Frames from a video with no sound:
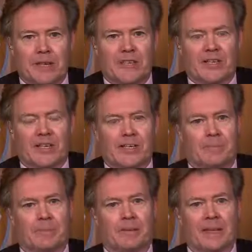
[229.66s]
Beijing's
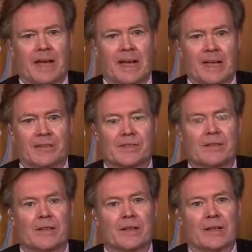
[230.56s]

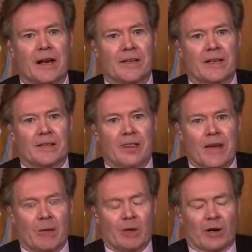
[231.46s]
behest. I think
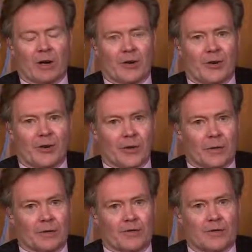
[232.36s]
they were
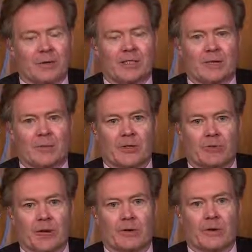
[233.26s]
unnerved by some of the
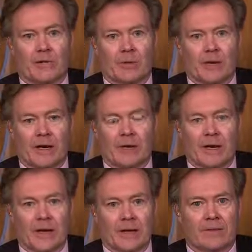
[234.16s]
rhetoric they were
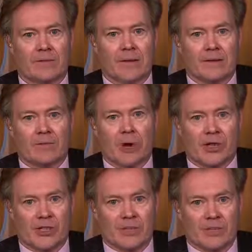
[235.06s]
hearing out of
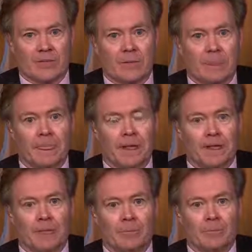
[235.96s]
Washington,
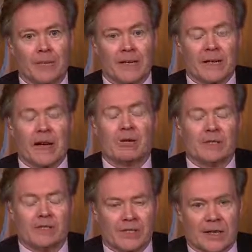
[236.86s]

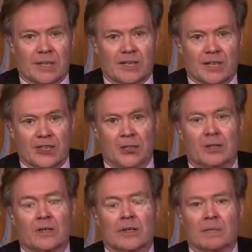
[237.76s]
countenancing a
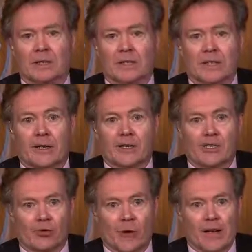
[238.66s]
potential military
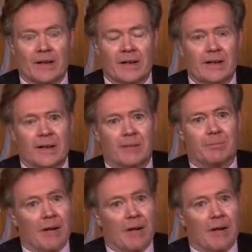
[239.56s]
strike, and